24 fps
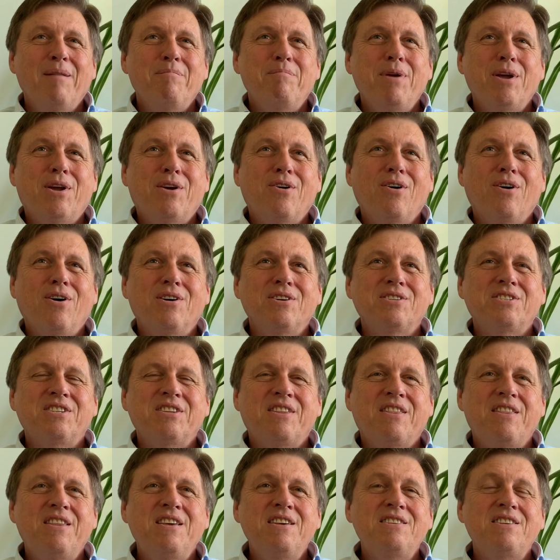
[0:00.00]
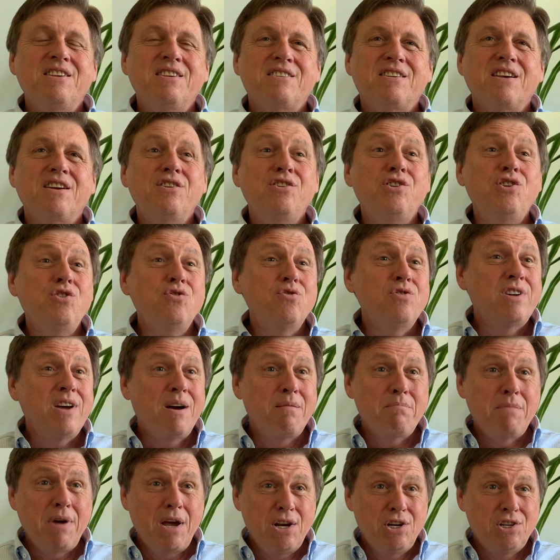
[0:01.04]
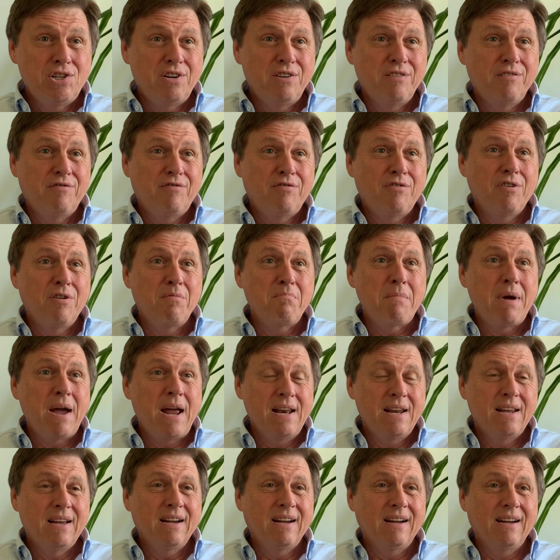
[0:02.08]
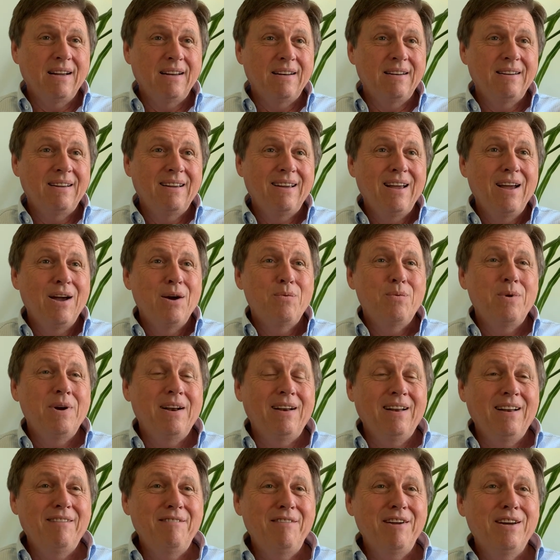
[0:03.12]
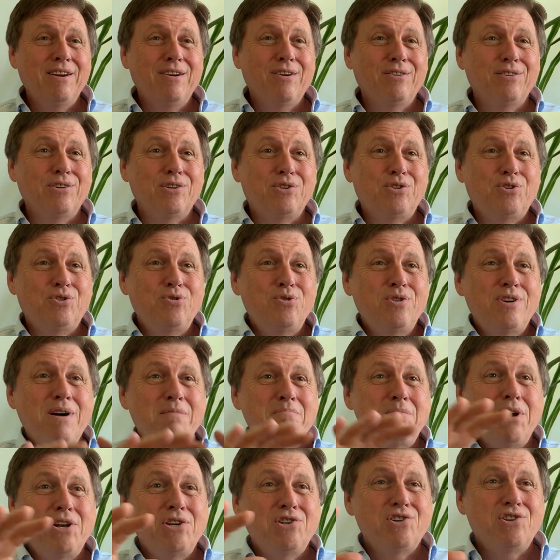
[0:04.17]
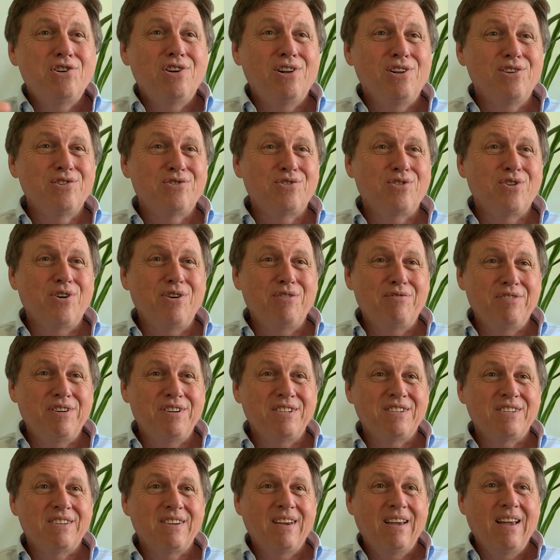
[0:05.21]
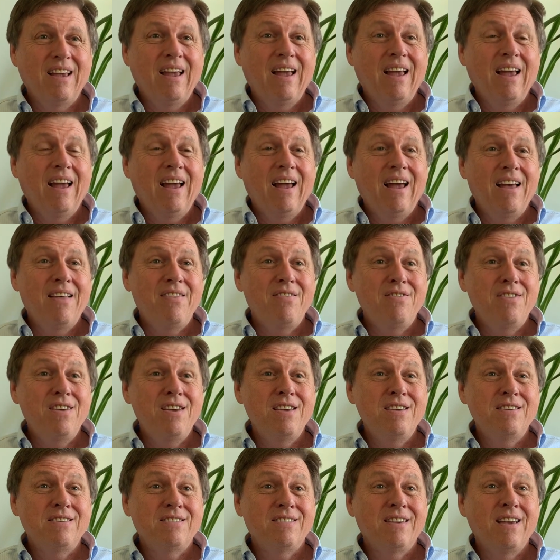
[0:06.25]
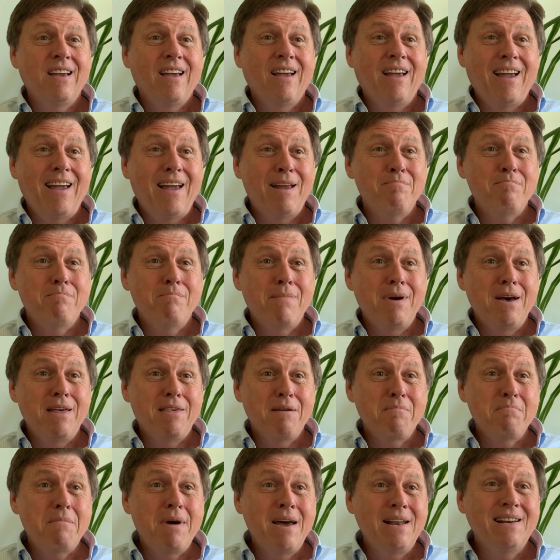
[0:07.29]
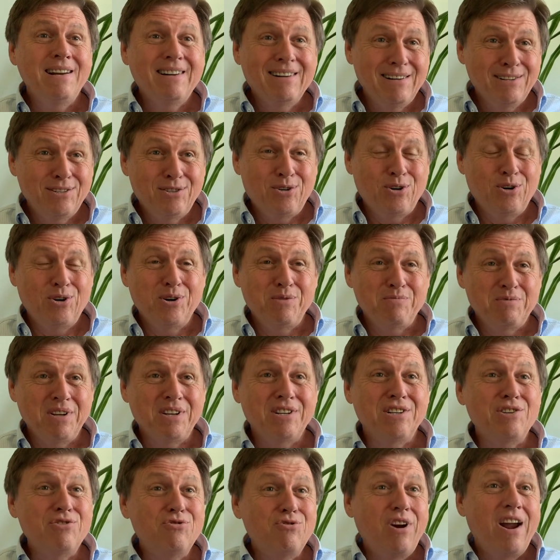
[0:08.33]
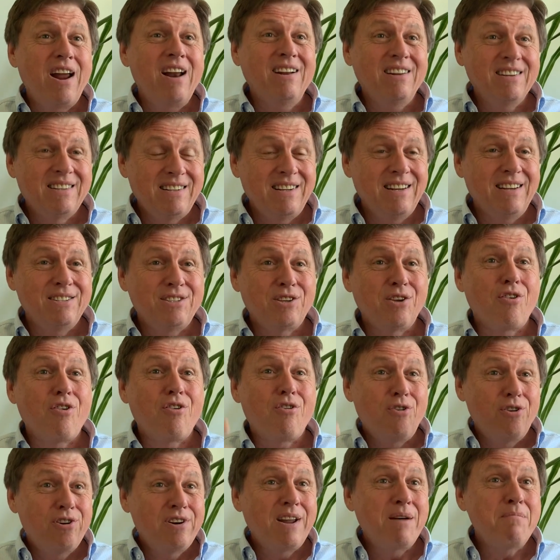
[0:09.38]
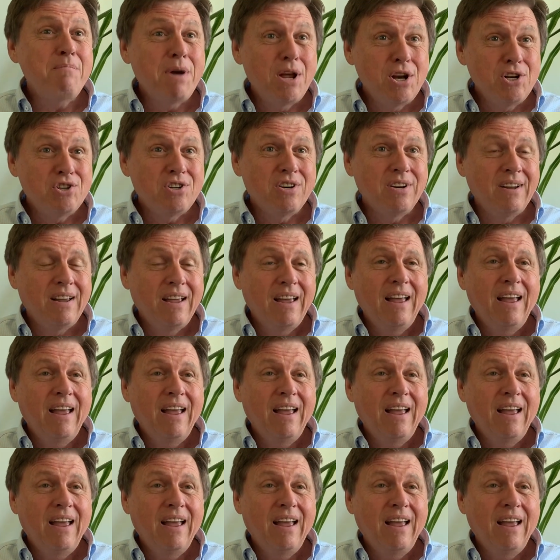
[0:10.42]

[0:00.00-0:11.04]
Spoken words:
because this is a new dimension for mankind. We are living on a two-dimensional surface, and this, in mathematical terms and reality, it's a third dimension,